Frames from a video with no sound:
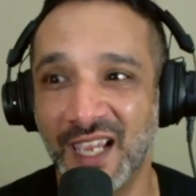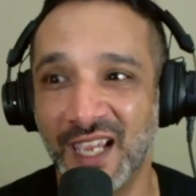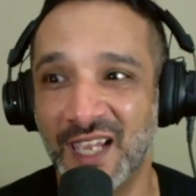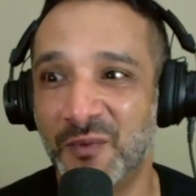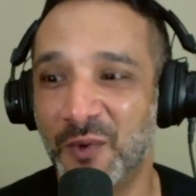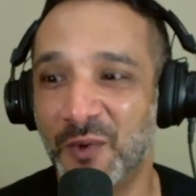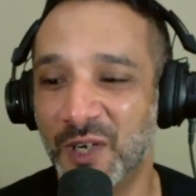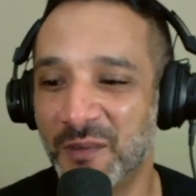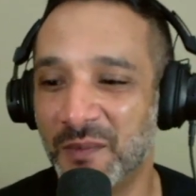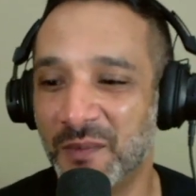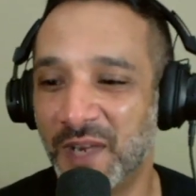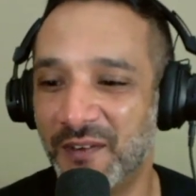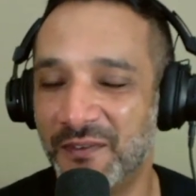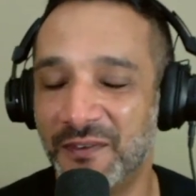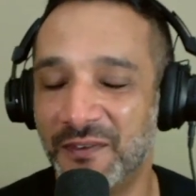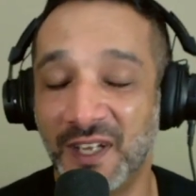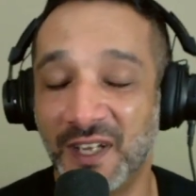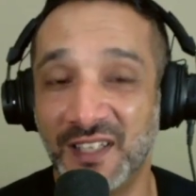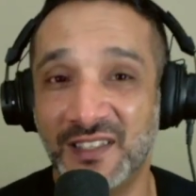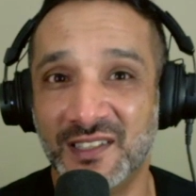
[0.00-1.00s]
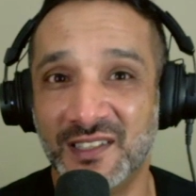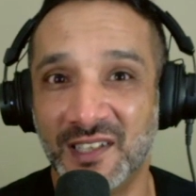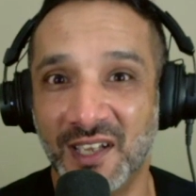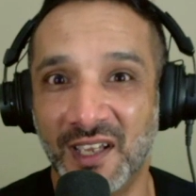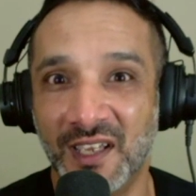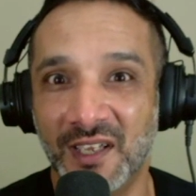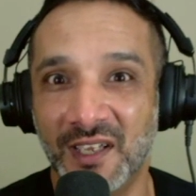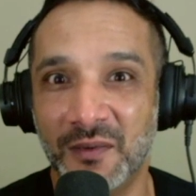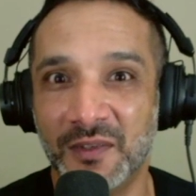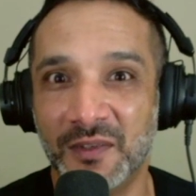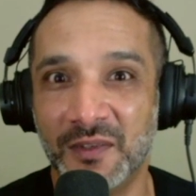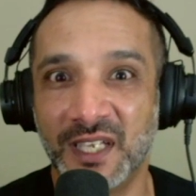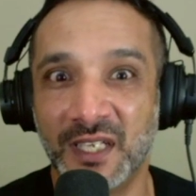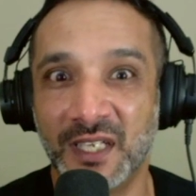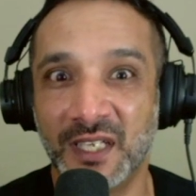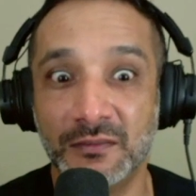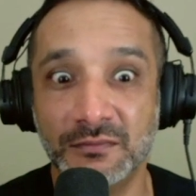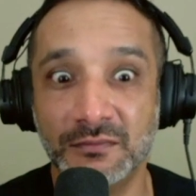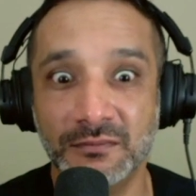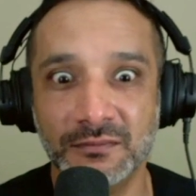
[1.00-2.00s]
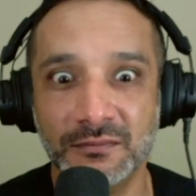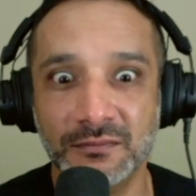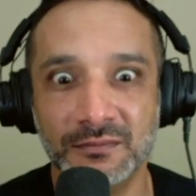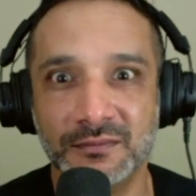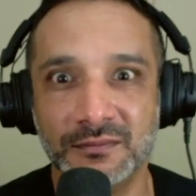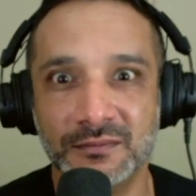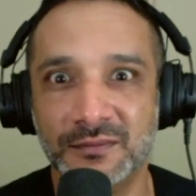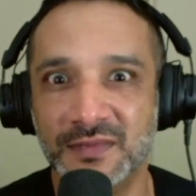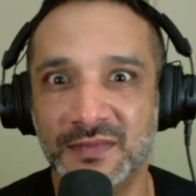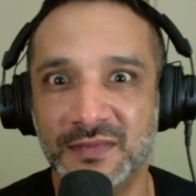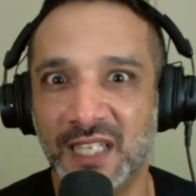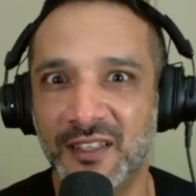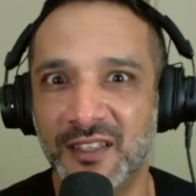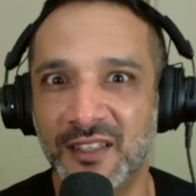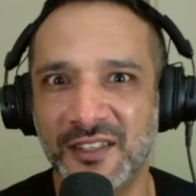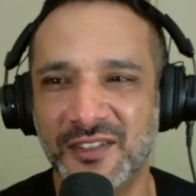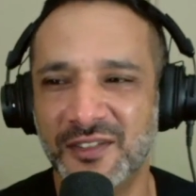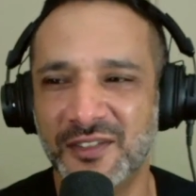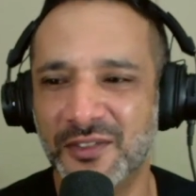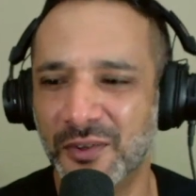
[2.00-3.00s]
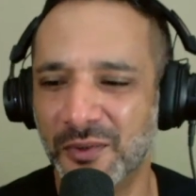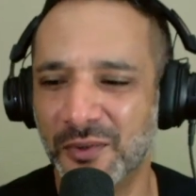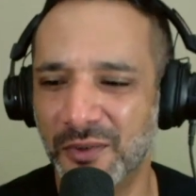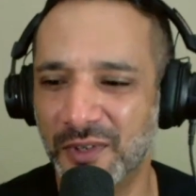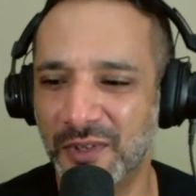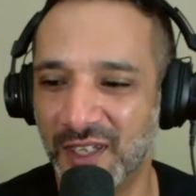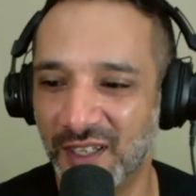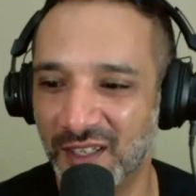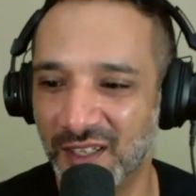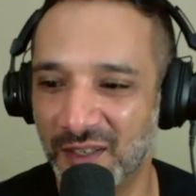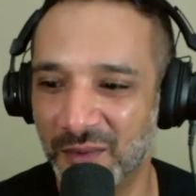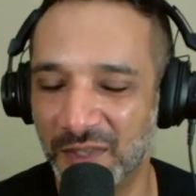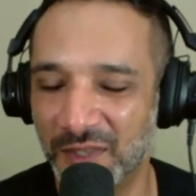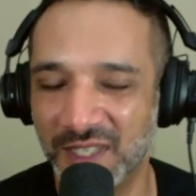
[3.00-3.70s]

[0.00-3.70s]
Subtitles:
and one of my friends saw it and was like, that looks so good.